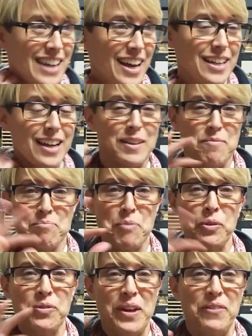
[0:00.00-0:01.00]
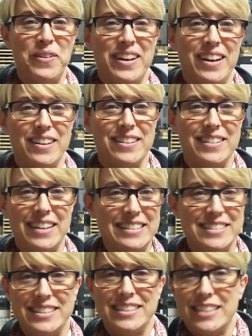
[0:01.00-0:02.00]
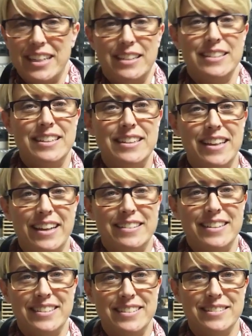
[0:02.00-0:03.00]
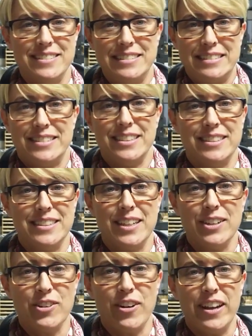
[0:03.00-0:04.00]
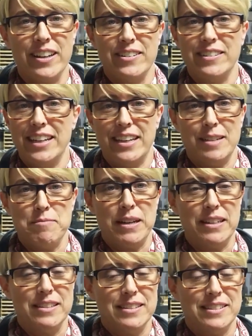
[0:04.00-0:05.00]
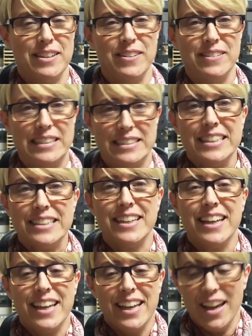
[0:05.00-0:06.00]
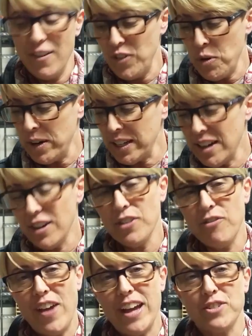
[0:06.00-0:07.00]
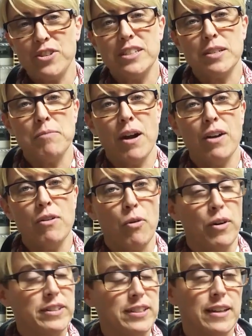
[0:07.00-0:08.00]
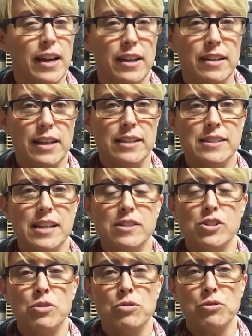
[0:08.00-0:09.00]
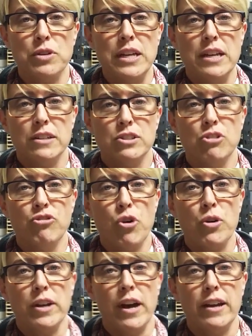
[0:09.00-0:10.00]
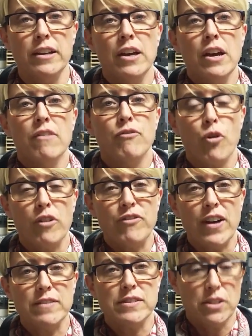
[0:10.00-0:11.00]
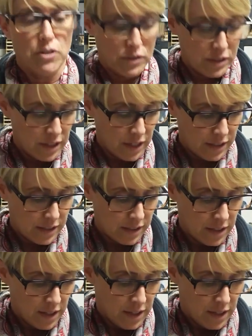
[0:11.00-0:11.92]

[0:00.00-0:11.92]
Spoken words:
I kind of pulled that one out of I just kind of did that. I didn't tell Greg or anybody. So if you want to call the factory tomorrow or tonight at 623-249-4506,